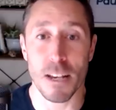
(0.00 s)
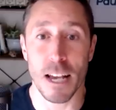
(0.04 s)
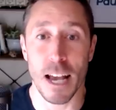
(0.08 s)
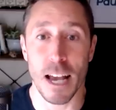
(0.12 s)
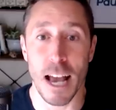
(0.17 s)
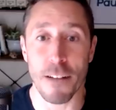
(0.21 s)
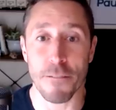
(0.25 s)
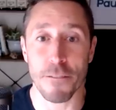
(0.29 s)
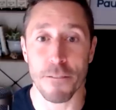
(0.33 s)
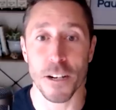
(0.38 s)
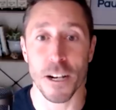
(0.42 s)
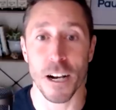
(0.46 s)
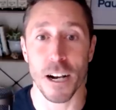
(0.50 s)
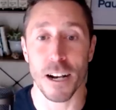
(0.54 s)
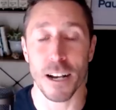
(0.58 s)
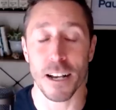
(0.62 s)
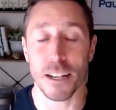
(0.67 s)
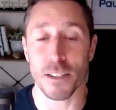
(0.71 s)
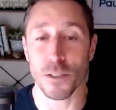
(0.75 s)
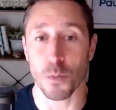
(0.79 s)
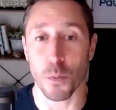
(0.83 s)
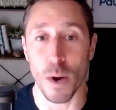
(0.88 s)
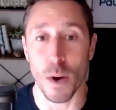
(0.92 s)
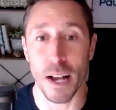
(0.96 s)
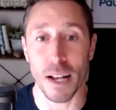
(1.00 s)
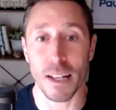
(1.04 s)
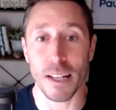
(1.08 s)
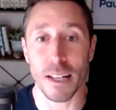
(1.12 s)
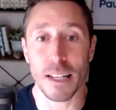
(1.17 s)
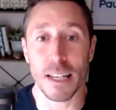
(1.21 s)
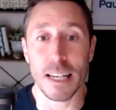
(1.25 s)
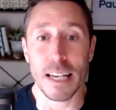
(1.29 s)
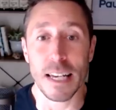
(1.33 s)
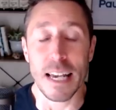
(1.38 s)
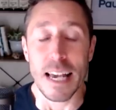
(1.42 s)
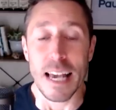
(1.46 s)
Africa as well.
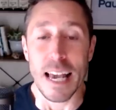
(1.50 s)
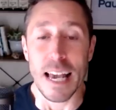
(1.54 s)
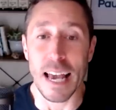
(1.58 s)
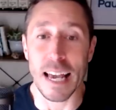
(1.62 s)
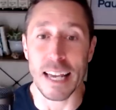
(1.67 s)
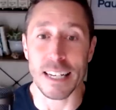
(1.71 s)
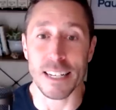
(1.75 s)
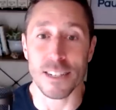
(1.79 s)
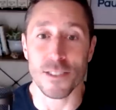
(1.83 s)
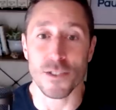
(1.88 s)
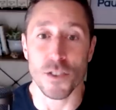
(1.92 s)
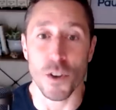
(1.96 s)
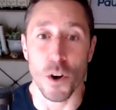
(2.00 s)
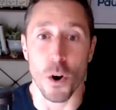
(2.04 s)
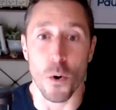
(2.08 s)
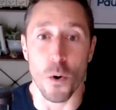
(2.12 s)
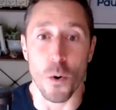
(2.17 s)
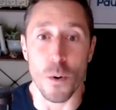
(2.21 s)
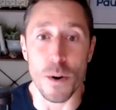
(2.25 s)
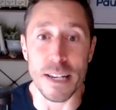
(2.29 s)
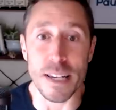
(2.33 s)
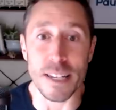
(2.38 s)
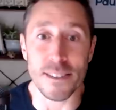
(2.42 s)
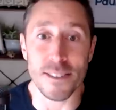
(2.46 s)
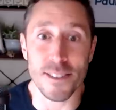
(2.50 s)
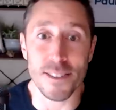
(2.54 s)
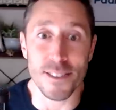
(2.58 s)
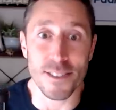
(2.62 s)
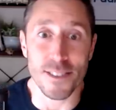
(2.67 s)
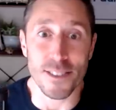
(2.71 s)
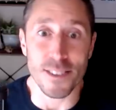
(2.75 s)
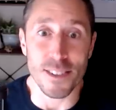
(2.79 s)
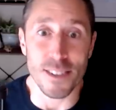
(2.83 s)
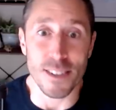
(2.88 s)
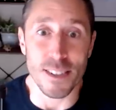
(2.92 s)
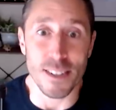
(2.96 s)
And so
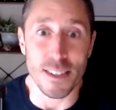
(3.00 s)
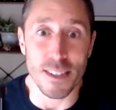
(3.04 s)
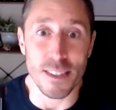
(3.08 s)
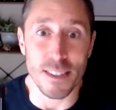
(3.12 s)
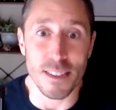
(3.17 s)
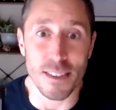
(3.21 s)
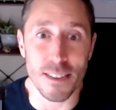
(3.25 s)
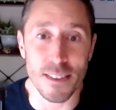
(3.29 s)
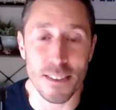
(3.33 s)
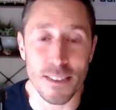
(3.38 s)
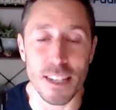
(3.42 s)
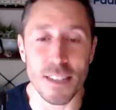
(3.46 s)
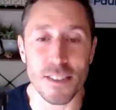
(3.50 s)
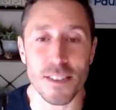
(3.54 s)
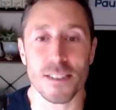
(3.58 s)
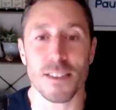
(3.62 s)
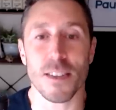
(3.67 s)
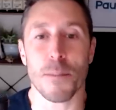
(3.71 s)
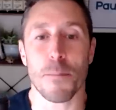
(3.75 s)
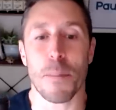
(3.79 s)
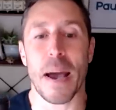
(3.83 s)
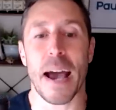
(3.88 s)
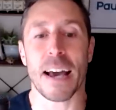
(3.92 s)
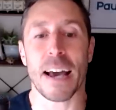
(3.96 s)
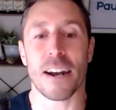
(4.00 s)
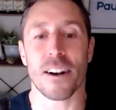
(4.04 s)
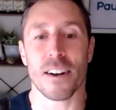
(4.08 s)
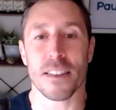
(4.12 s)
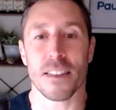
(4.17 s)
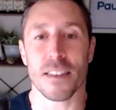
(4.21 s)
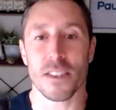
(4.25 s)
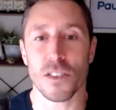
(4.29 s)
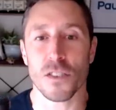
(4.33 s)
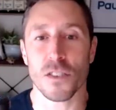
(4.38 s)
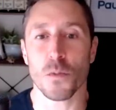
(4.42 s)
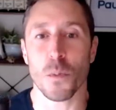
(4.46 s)
this is the pattern,
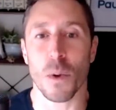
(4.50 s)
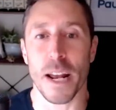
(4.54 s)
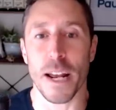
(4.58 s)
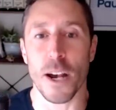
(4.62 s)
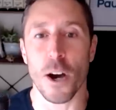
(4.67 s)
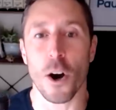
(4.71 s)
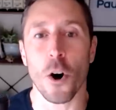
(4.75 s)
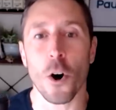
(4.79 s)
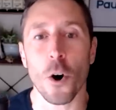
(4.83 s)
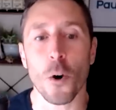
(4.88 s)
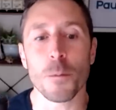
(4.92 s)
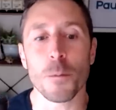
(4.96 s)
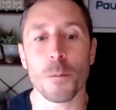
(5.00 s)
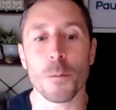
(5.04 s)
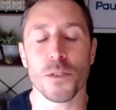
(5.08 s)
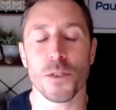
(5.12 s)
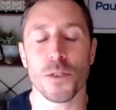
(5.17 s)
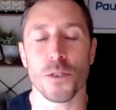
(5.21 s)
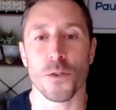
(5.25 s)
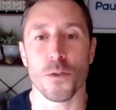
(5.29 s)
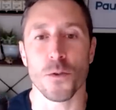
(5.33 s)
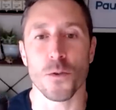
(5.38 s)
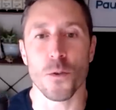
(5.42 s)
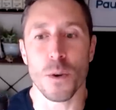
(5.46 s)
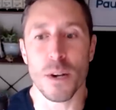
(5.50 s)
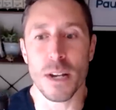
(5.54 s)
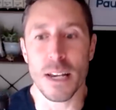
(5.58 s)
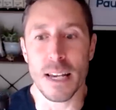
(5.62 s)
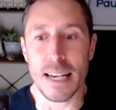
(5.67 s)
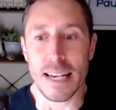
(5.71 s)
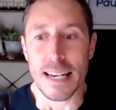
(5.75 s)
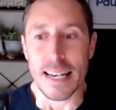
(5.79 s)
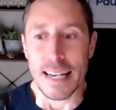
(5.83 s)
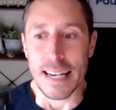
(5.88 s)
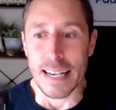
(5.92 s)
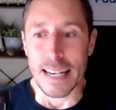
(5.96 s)
and this is what I hoped to
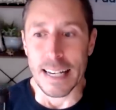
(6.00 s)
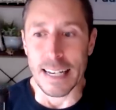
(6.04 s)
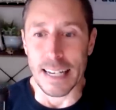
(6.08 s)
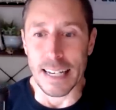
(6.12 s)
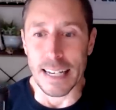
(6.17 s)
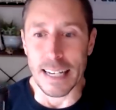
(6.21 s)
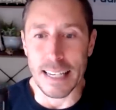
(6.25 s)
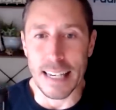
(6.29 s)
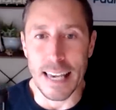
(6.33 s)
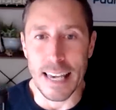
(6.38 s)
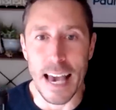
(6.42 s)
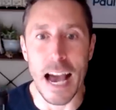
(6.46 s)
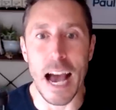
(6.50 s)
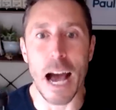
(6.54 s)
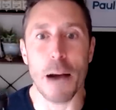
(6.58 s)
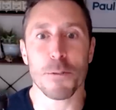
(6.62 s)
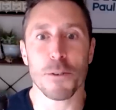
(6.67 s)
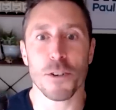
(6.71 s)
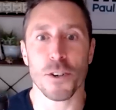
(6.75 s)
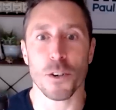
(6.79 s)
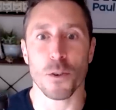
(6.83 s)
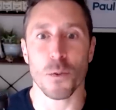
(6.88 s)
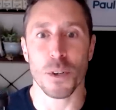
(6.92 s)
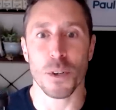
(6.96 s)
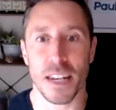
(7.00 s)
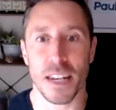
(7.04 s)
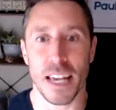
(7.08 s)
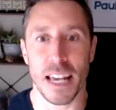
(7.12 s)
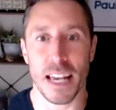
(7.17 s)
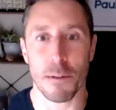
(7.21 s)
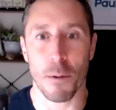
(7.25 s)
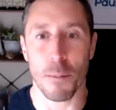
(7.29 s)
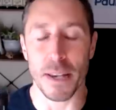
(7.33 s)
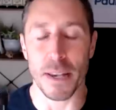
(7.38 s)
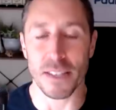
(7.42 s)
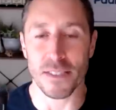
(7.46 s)
capture
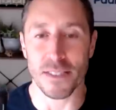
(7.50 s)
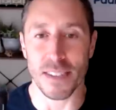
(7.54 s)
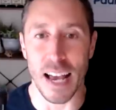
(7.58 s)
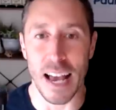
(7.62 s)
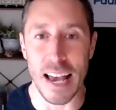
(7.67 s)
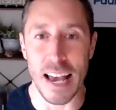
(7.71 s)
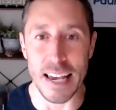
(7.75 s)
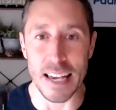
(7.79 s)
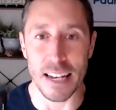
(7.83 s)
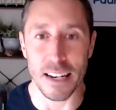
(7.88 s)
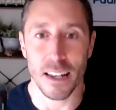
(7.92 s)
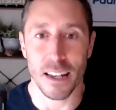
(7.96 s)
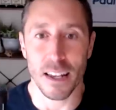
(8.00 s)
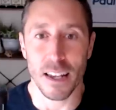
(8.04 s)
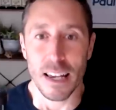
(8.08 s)
animal-based diet.